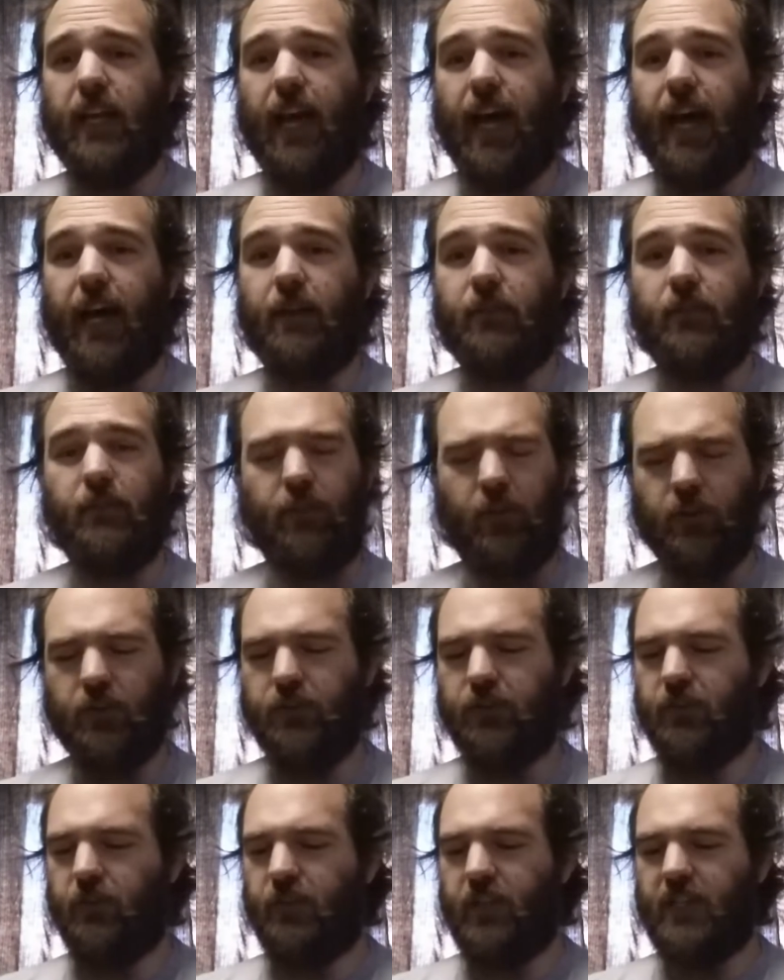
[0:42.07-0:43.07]
The
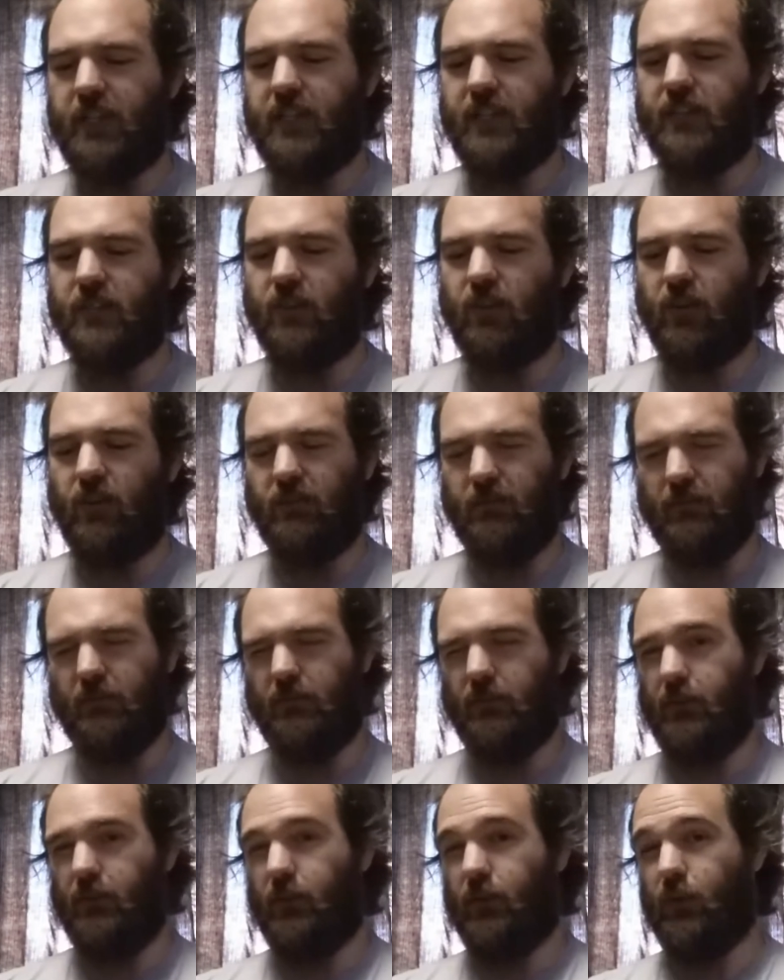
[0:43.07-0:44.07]
function of this is not
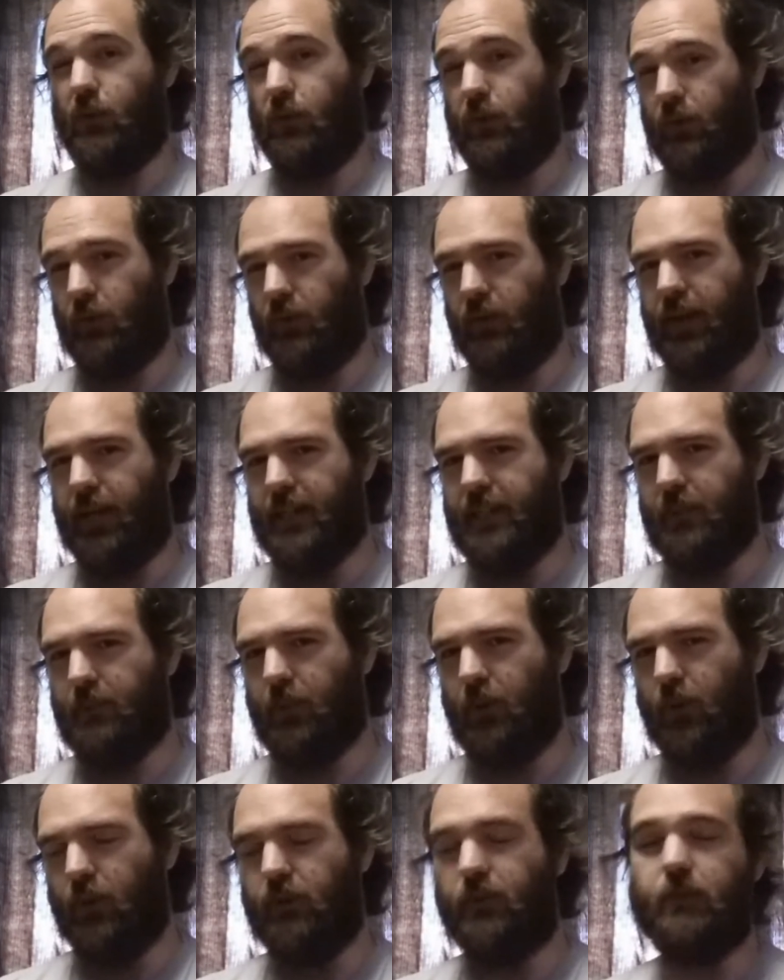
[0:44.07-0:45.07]
all that
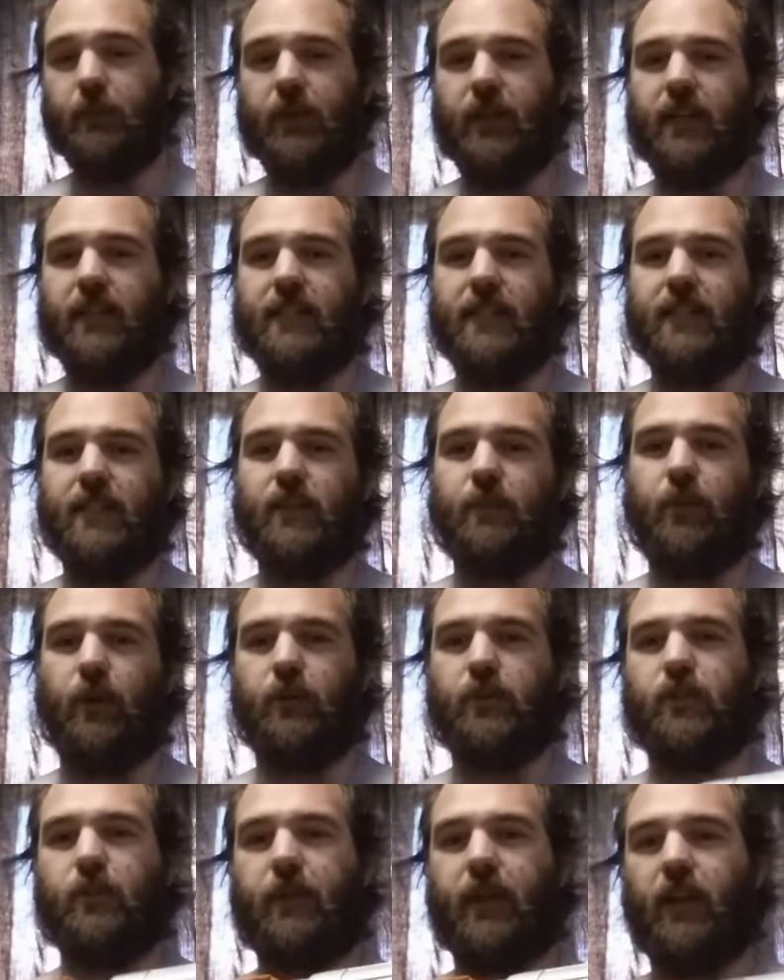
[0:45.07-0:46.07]
important because it's
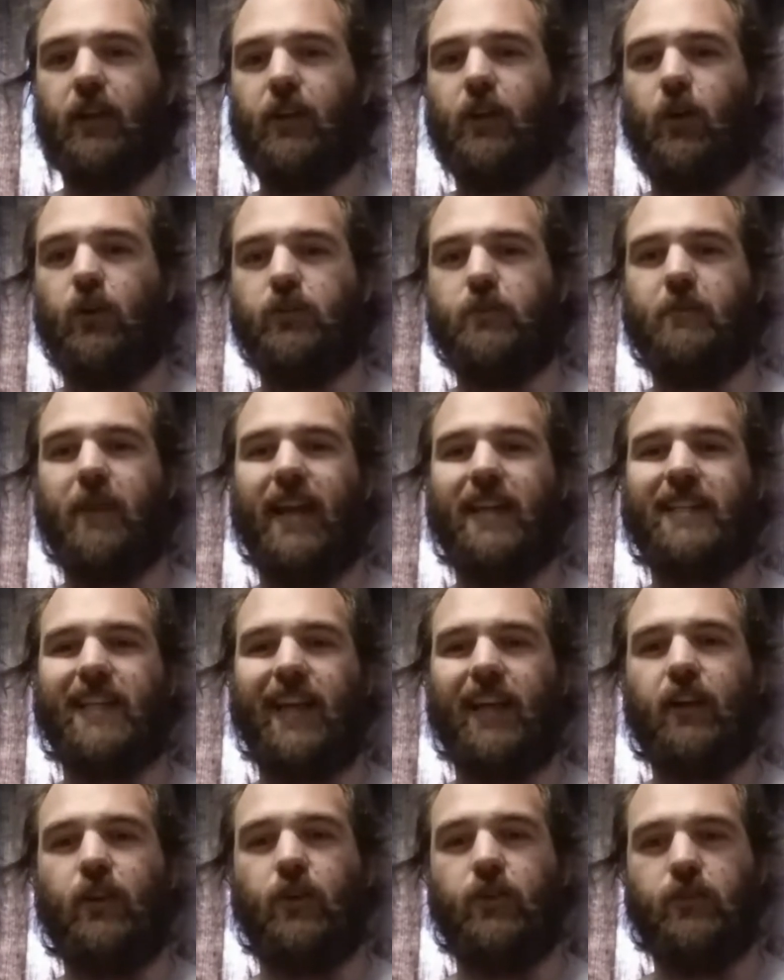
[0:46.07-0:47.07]
supposed to be a
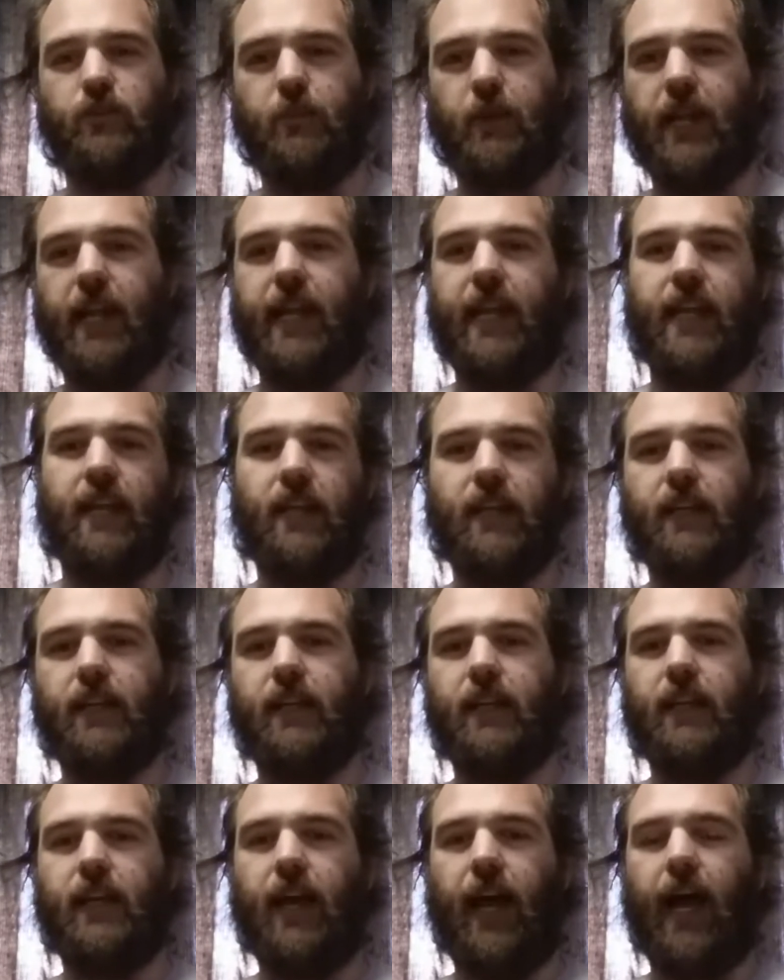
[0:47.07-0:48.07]
cosmetic cosplay
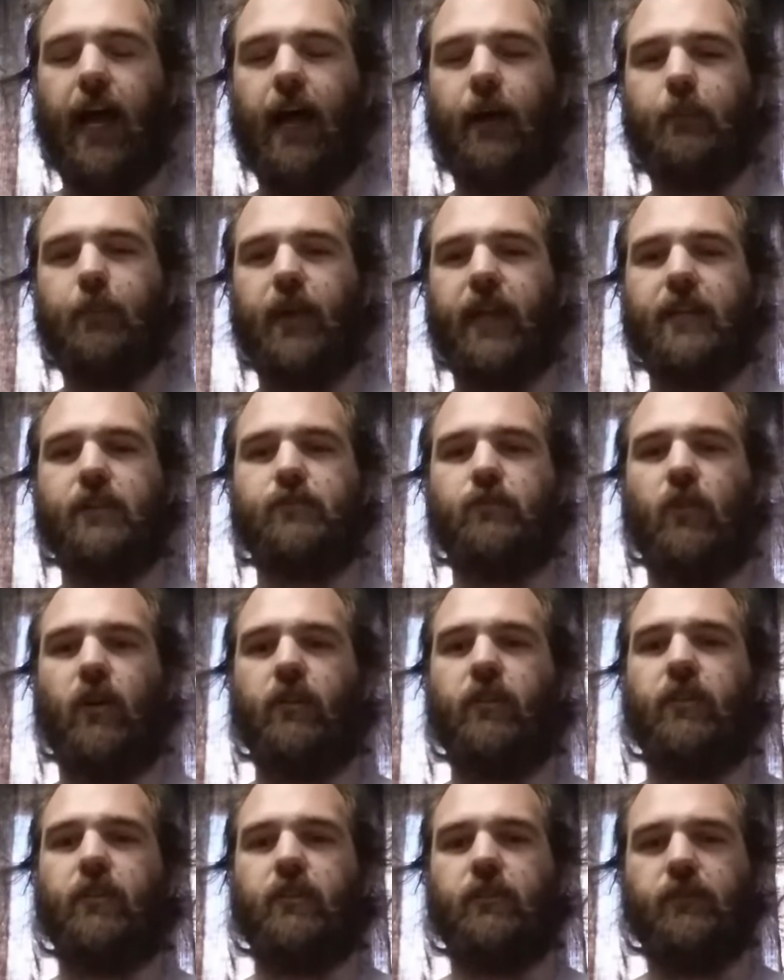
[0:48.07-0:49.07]
piece
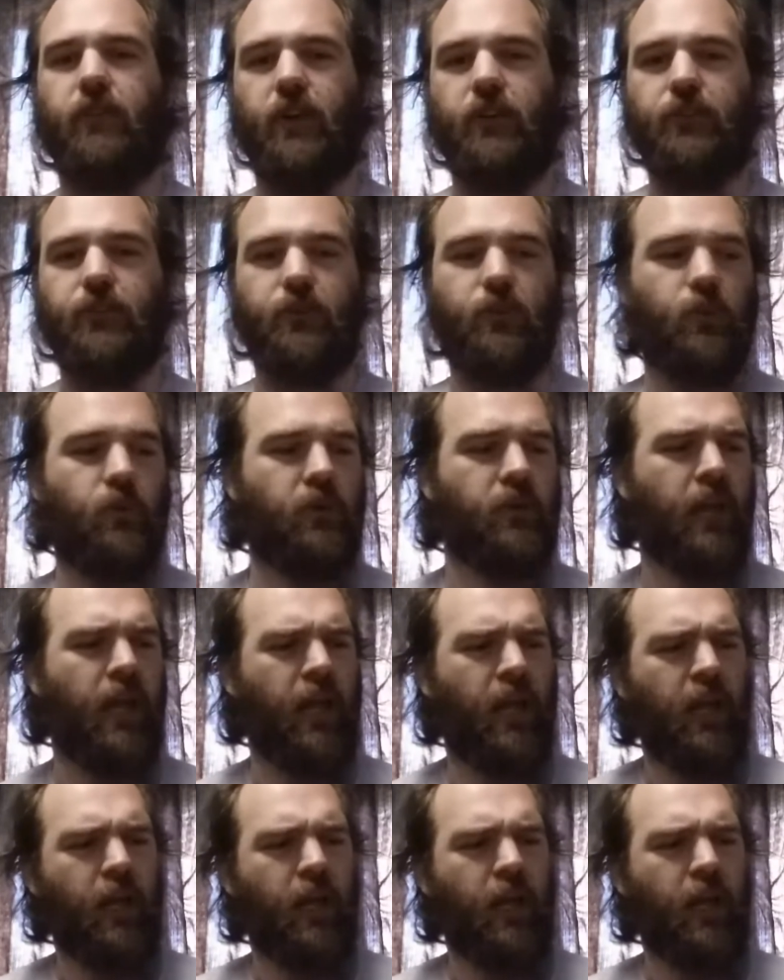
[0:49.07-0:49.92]
rather than a functional one.